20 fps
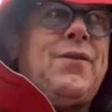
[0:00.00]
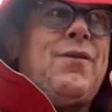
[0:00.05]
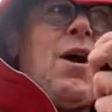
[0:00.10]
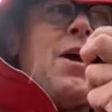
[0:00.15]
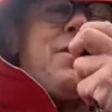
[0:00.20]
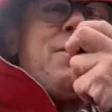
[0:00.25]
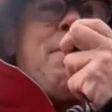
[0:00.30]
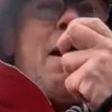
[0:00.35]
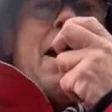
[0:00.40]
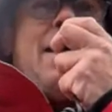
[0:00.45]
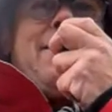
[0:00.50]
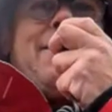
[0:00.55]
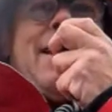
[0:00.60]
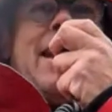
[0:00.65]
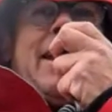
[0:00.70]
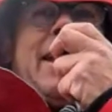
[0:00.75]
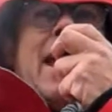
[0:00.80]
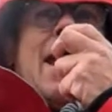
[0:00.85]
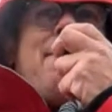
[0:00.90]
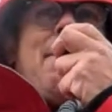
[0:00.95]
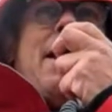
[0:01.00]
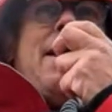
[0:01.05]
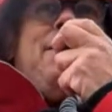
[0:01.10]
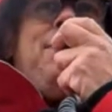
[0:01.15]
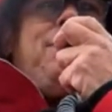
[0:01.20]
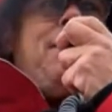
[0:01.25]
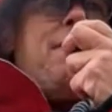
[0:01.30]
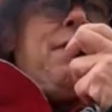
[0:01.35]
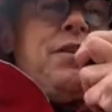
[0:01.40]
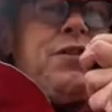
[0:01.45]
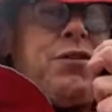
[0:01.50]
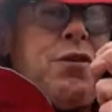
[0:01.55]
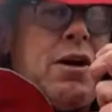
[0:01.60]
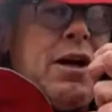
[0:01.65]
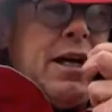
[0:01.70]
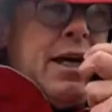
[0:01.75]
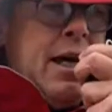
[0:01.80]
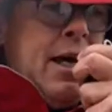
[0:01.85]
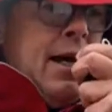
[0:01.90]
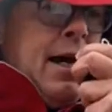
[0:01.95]
Roger, mate. Take care, buddy.
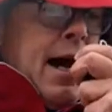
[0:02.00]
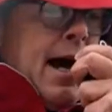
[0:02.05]
7-3.